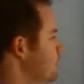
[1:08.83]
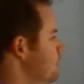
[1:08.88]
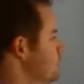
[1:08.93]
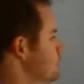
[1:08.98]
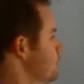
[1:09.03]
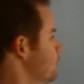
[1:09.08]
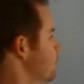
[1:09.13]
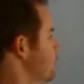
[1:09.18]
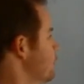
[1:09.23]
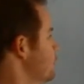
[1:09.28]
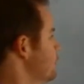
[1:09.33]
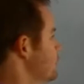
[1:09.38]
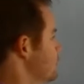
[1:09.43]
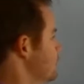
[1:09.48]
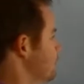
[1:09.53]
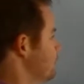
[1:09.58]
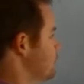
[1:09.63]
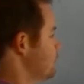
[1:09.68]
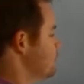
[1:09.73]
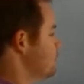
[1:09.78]
So
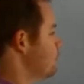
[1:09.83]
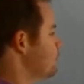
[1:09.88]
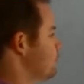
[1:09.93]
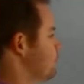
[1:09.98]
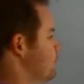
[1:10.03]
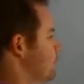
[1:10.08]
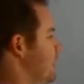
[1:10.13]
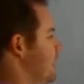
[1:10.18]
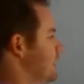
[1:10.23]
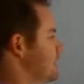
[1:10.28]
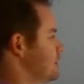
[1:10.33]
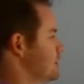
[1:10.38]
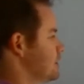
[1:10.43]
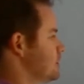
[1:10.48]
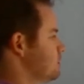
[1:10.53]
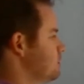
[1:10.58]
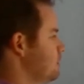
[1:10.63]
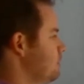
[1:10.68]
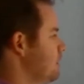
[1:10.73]
first, if there's no fractions,